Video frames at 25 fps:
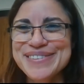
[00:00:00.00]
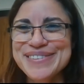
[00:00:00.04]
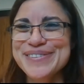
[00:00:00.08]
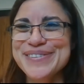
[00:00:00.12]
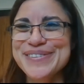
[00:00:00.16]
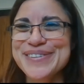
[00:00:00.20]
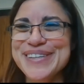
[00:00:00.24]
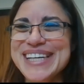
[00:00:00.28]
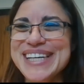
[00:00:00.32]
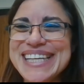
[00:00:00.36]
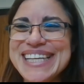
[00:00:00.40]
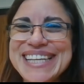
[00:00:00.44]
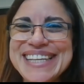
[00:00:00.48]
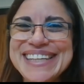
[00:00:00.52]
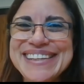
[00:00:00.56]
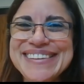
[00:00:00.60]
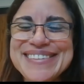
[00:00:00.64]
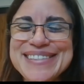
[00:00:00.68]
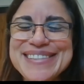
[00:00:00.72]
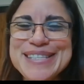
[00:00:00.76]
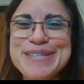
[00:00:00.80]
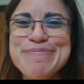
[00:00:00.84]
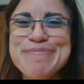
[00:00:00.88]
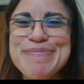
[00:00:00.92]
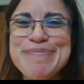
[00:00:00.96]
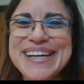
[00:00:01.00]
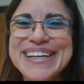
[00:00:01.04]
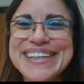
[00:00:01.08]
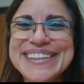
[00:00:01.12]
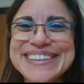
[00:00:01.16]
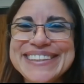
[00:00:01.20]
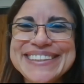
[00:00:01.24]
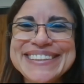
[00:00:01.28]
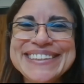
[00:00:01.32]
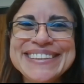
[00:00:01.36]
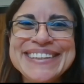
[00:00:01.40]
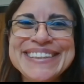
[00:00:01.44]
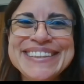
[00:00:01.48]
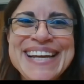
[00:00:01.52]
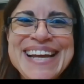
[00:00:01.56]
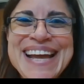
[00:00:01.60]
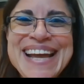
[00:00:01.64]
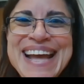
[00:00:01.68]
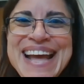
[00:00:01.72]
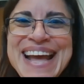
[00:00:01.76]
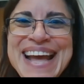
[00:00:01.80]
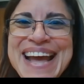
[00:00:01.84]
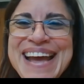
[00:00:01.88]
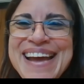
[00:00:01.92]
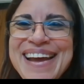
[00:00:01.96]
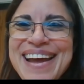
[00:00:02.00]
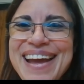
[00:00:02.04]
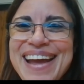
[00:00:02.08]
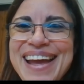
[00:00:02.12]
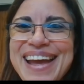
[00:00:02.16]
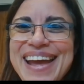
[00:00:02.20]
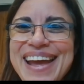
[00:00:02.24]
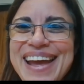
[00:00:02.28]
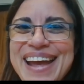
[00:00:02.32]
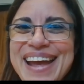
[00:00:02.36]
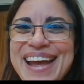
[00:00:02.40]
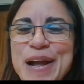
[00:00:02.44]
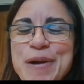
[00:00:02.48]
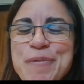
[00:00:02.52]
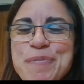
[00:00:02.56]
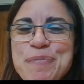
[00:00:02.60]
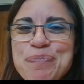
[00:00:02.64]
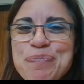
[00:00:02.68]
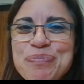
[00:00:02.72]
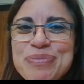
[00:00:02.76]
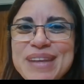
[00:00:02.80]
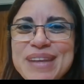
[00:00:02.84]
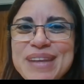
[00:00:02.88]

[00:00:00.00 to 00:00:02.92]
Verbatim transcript: really inspiring. Uh,